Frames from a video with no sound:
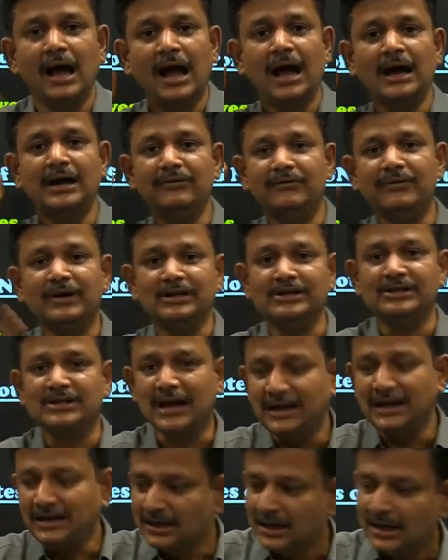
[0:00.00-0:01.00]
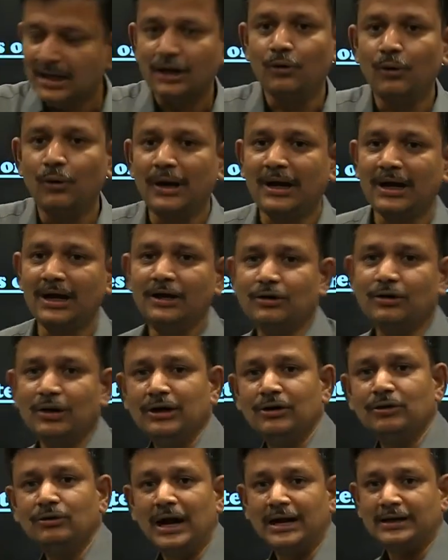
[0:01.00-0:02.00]
And if it is right, quickly you can
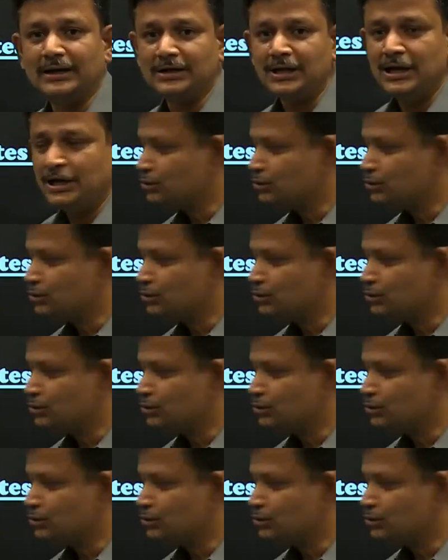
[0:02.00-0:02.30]
do that.